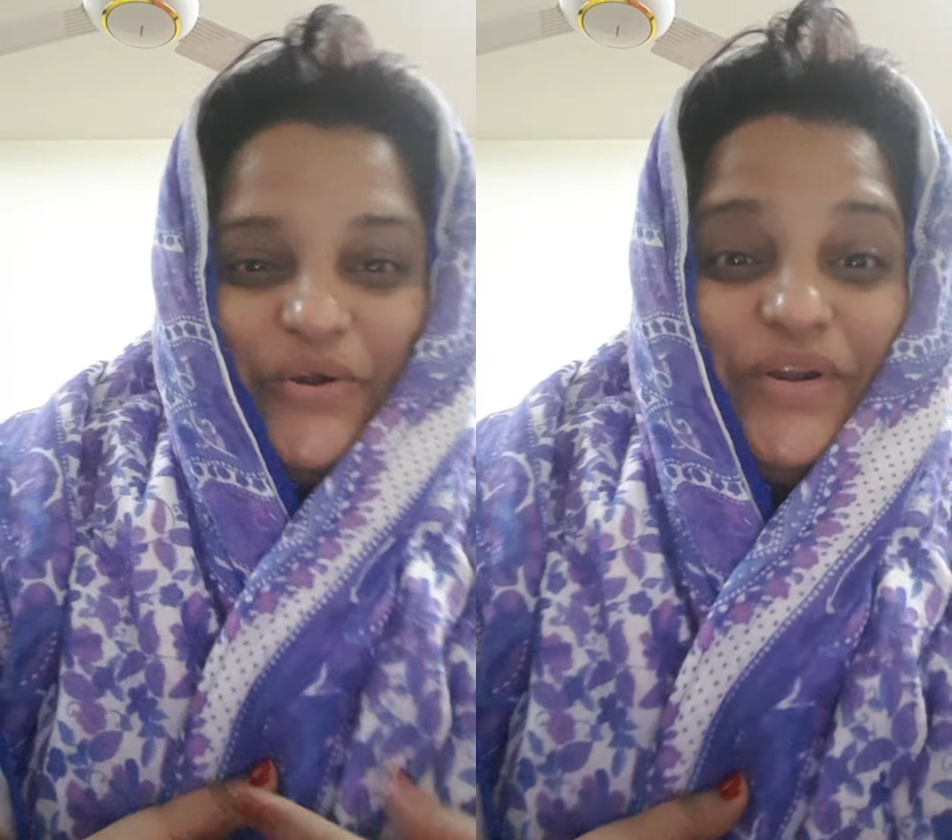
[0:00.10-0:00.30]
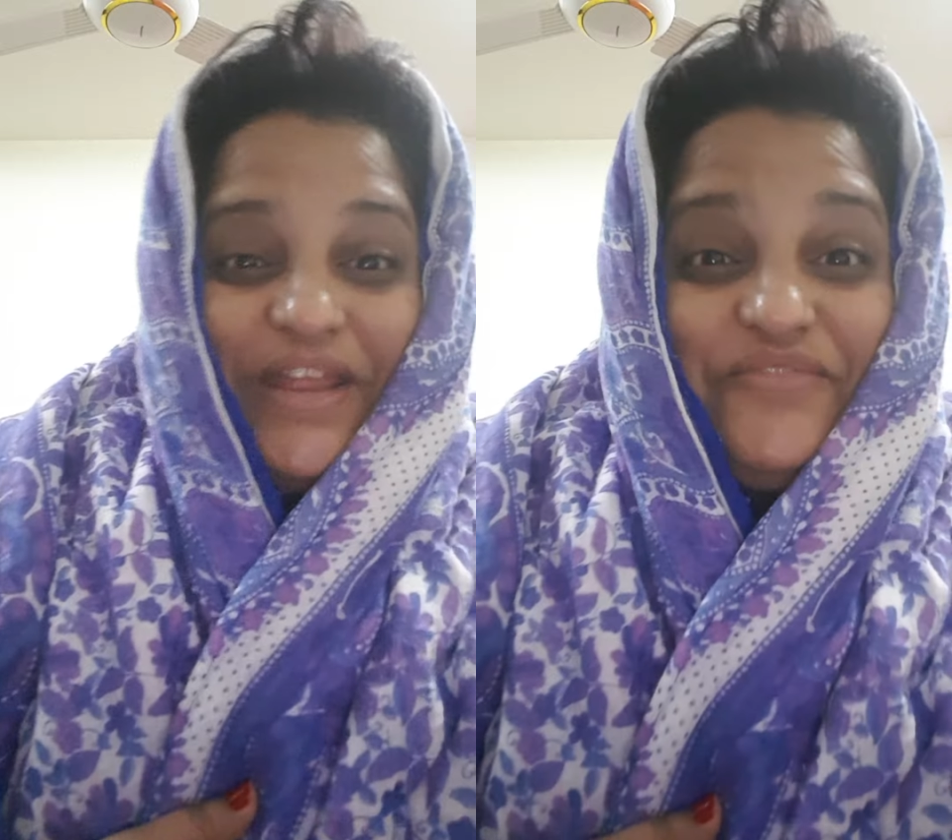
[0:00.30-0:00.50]

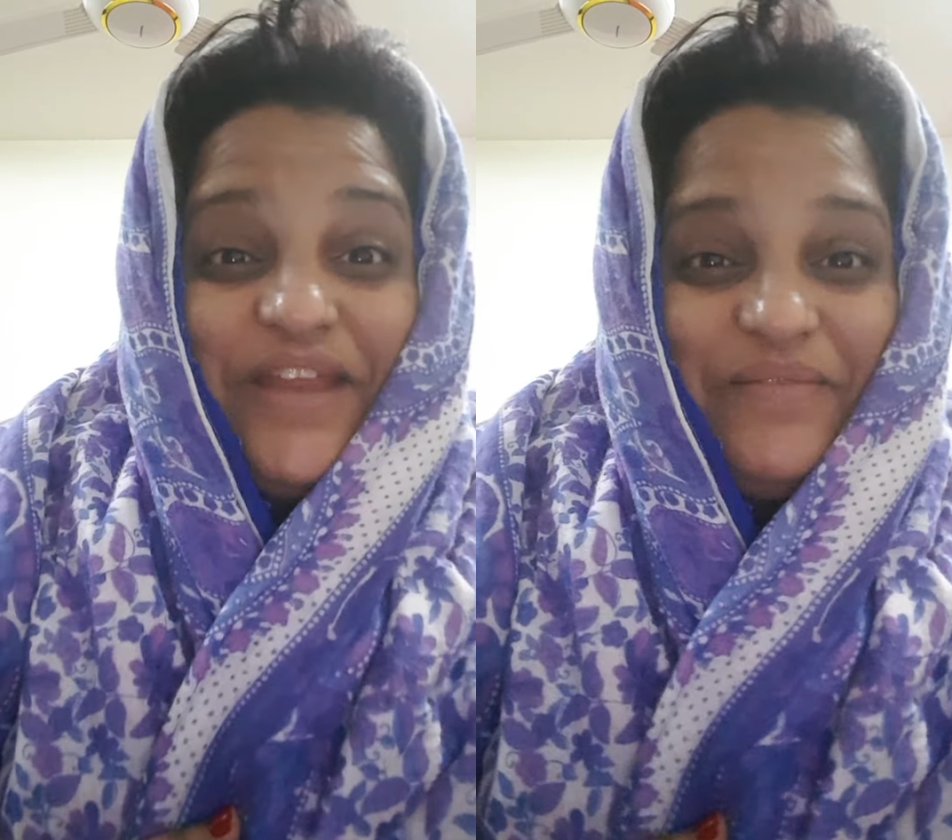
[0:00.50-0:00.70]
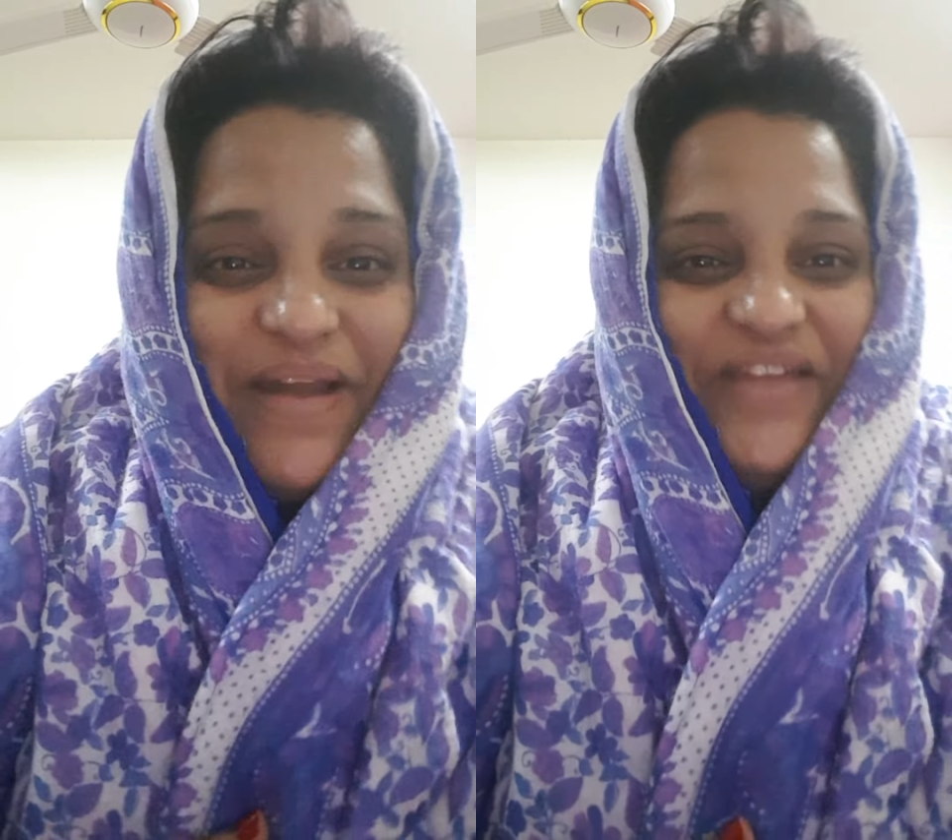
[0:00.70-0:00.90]
good
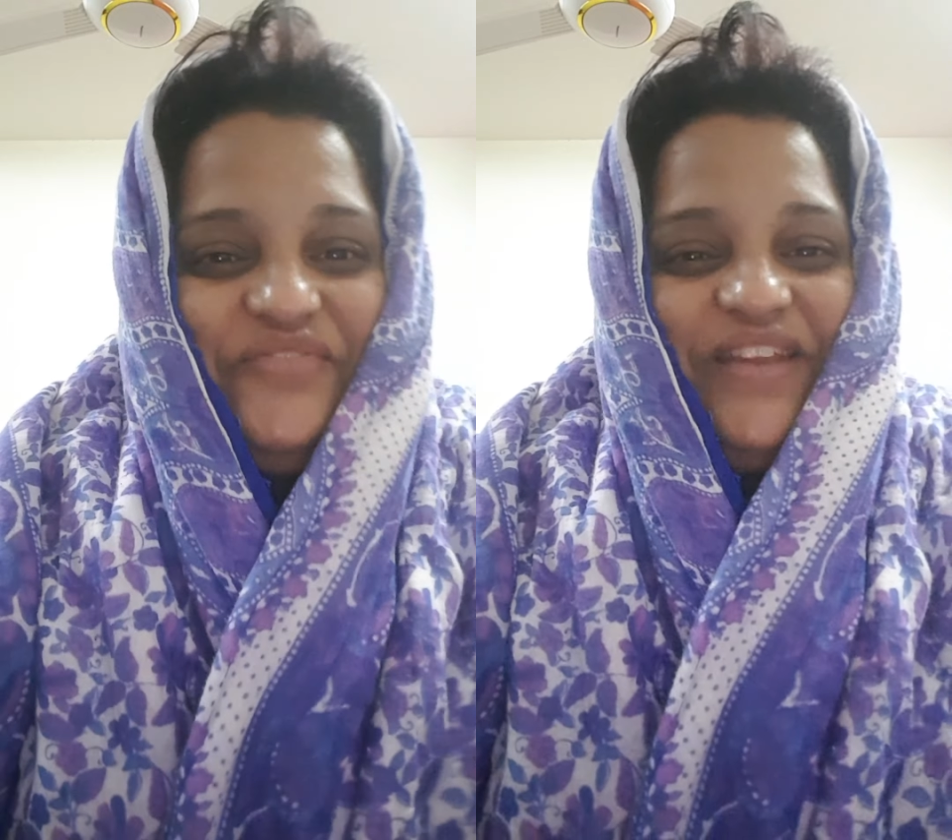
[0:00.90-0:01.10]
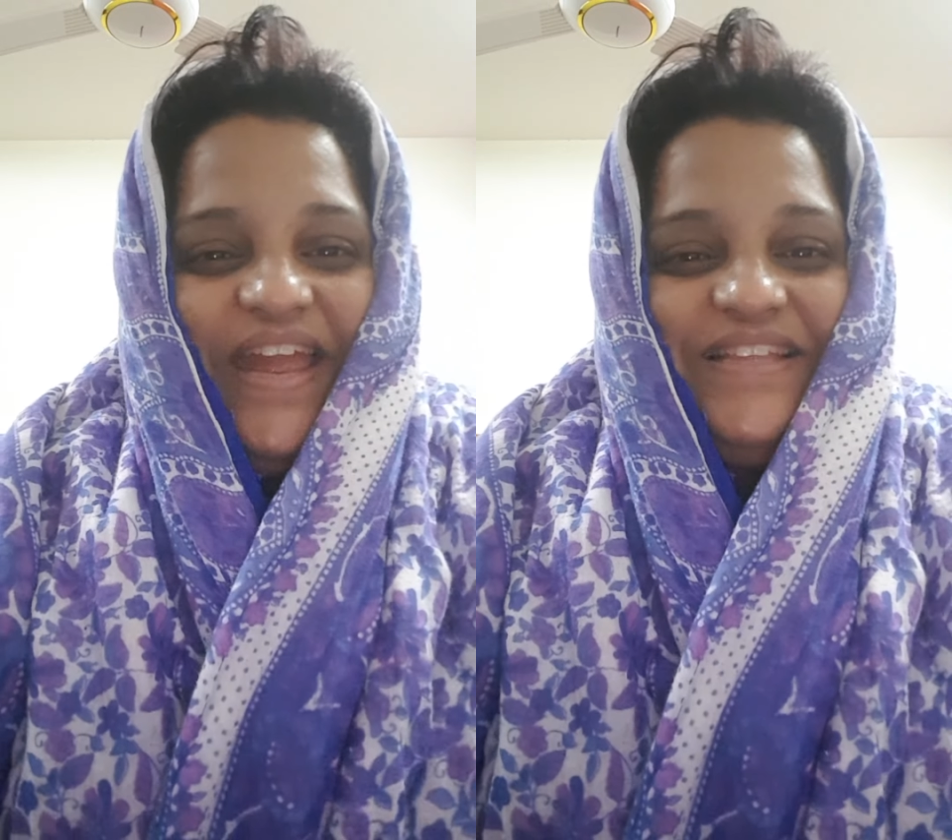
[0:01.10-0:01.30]
evening
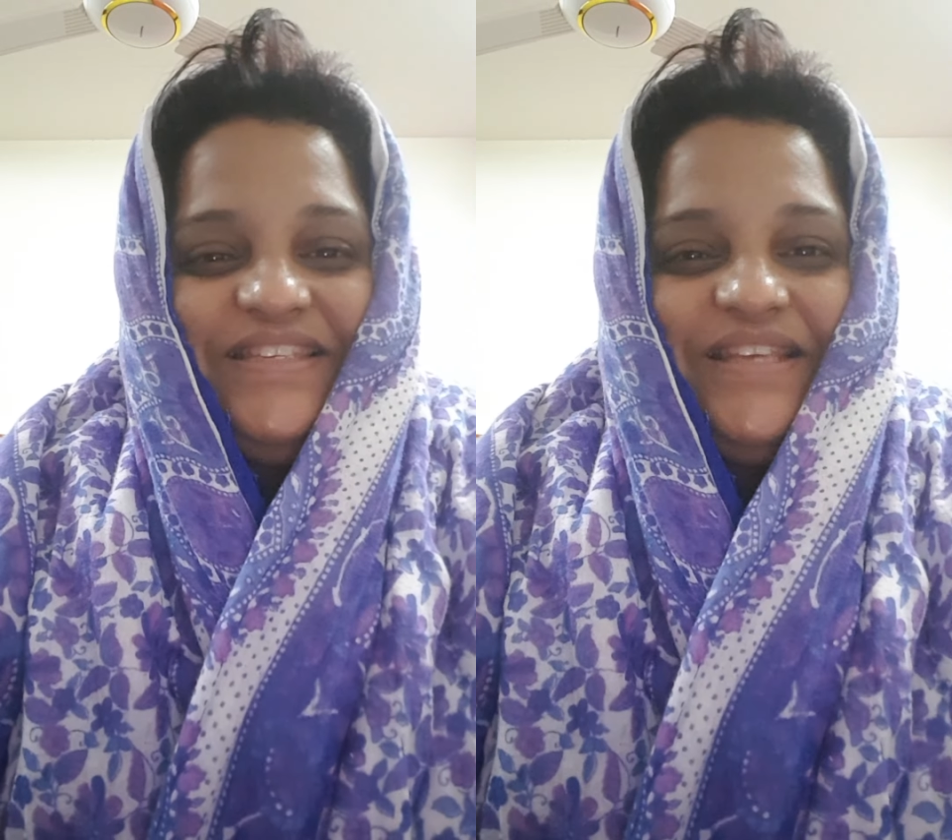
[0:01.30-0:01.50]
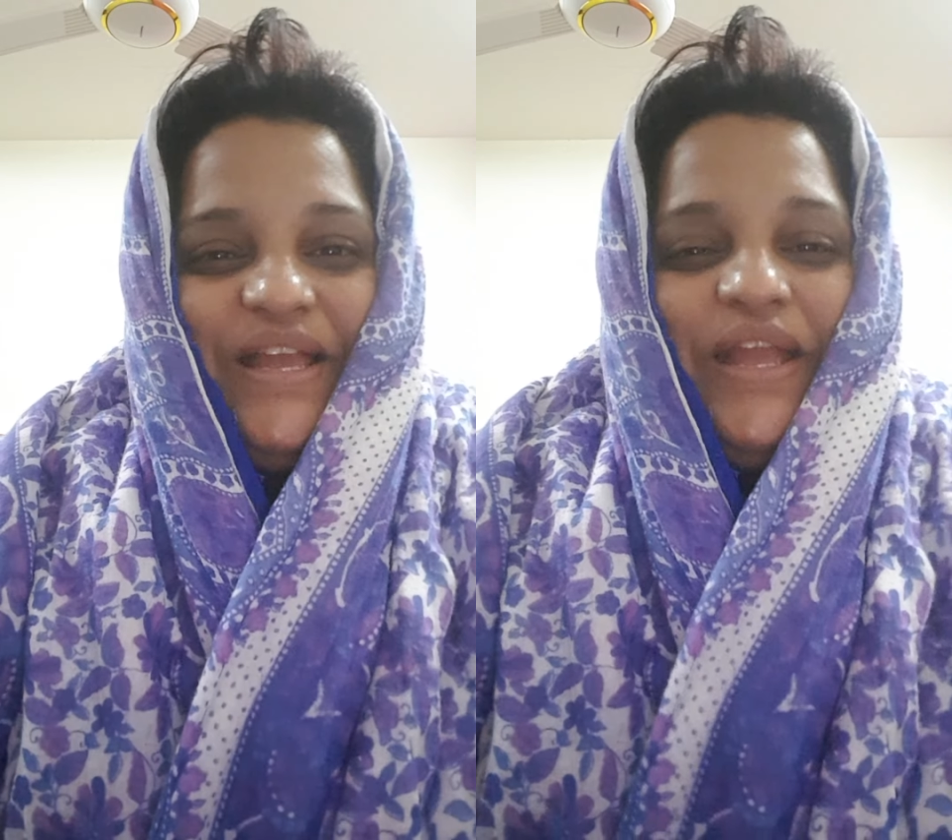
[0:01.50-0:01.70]
my
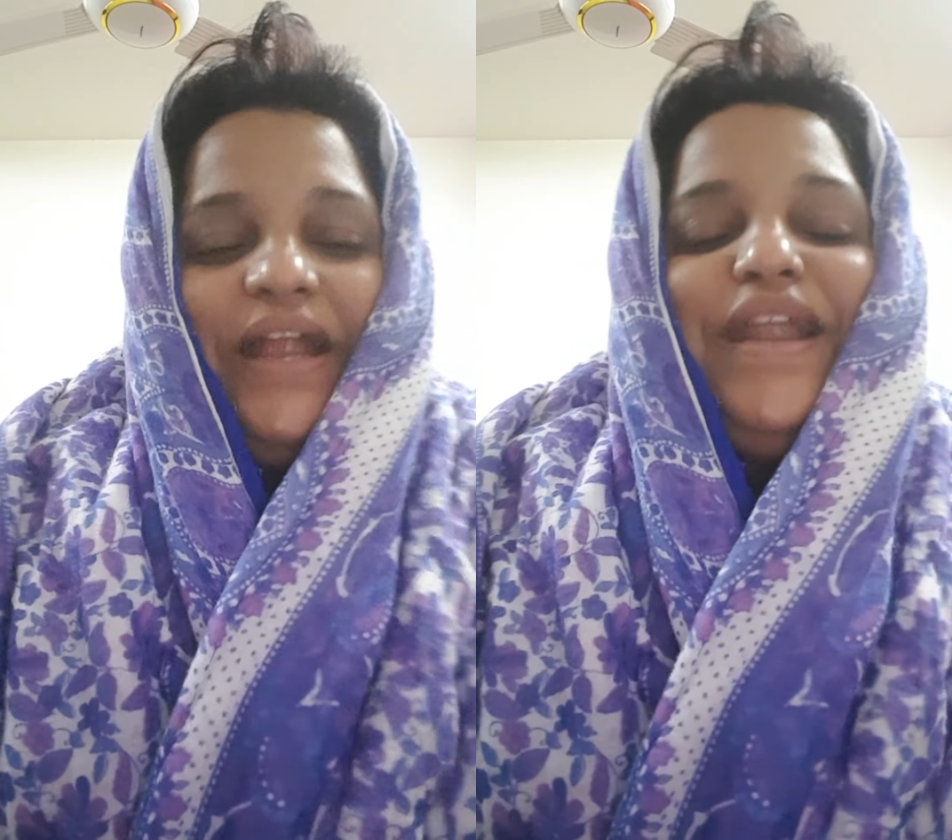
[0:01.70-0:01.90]
friends